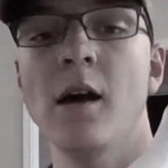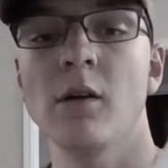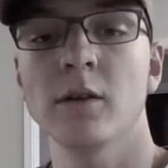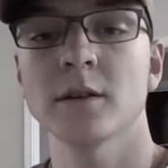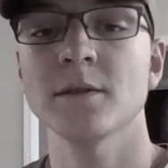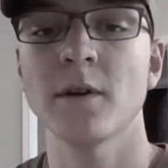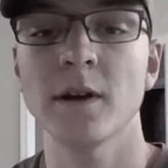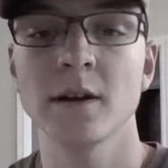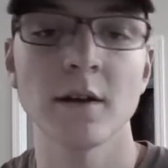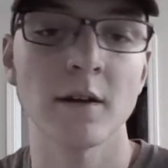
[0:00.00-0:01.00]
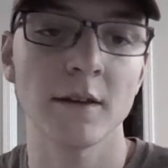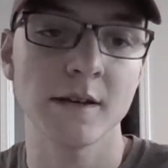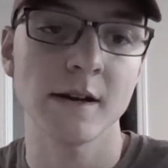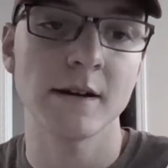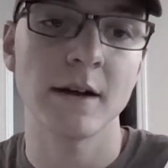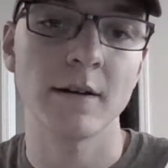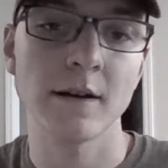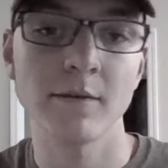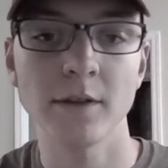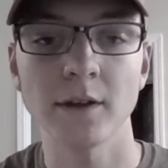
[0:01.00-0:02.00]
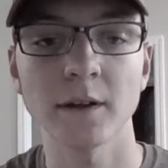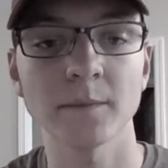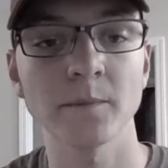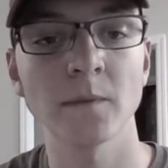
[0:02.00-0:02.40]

because I've already done all the tear down and everything,